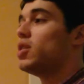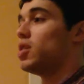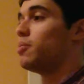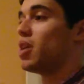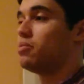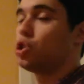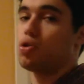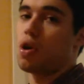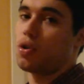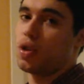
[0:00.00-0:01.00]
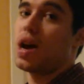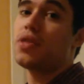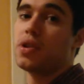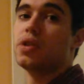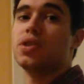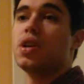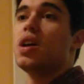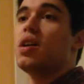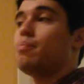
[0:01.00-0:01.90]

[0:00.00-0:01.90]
sometimes stronger than others.